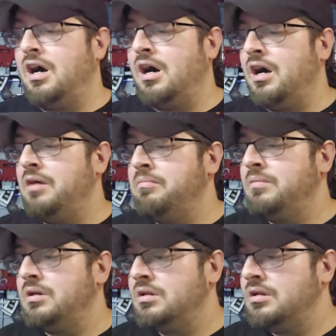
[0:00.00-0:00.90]

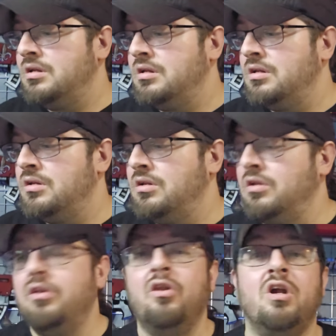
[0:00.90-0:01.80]
I'm
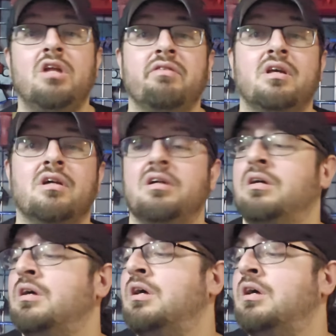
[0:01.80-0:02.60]
not even kidding.